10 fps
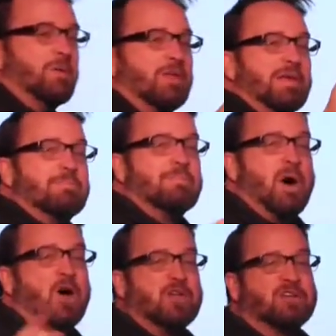that will
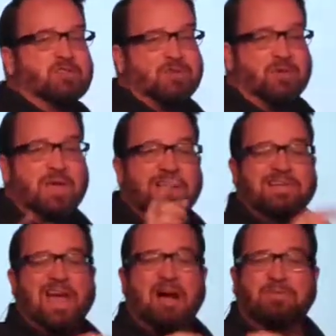admonish you,
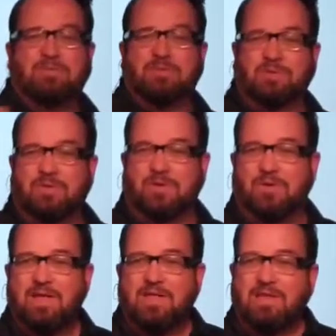counsel you,
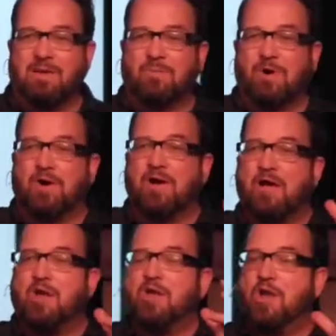that will
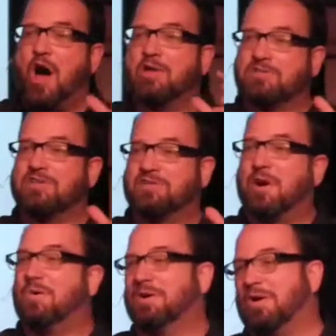not just
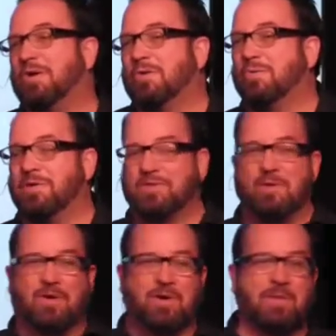go along with
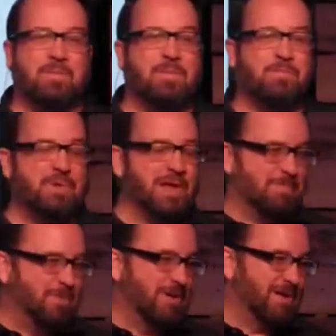your pity
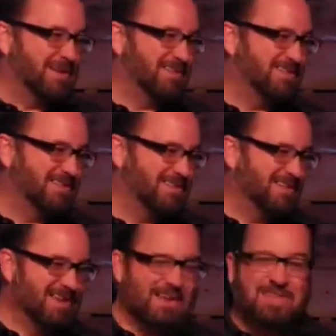parties,
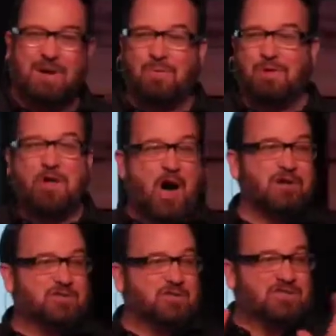that will
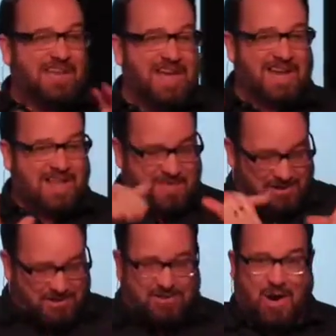not just get in the
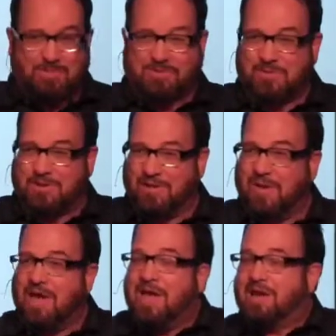dumps with you,
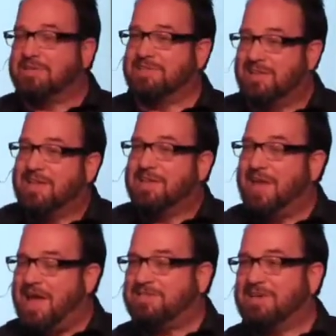because the, the
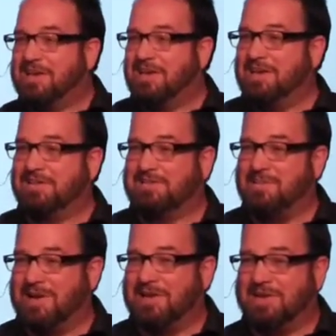last thing you need is
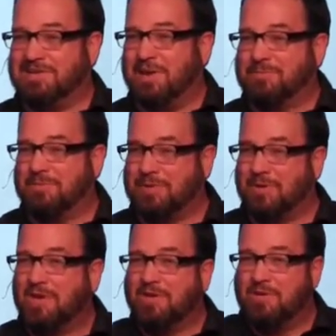somebody in the dumps with
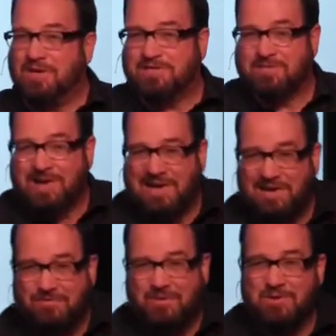you. You need somebody
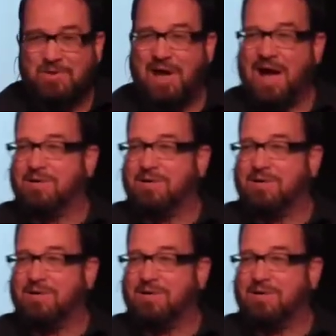lifting you